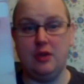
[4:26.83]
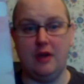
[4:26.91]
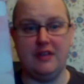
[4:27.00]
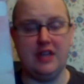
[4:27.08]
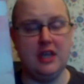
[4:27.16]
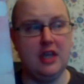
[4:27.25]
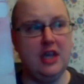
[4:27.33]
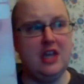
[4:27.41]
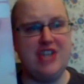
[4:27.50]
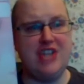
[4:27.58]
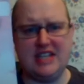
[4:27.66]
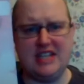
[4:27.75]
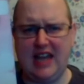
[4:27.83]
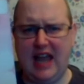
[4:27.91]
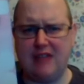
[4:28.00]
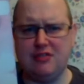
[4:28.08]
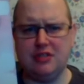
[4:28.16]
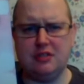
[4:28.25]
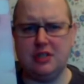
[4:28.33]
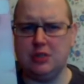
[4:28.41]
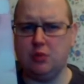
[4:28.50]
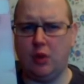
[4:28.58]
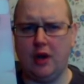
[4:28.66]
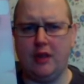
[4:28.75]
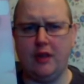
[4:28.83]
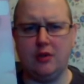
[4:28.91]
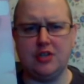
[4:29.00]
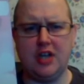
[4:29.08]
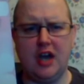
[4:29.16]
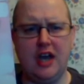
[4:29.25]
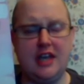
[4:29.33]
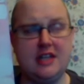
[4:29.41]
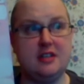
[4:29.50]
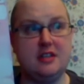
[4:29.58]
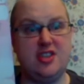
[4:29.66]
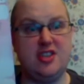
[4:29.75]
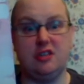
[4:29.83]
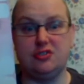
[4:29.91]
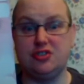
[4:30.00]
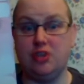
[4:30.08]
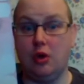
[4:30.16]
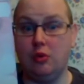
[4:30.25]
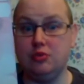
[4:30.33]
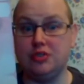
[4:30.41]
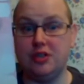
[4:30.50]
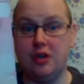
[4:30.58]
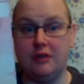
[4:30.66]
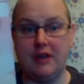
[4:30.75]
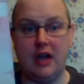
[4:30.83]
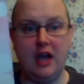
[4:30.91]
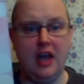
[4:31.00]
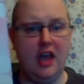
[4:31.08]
I think Jason Aaron is one of those guys, Charles Soule's another.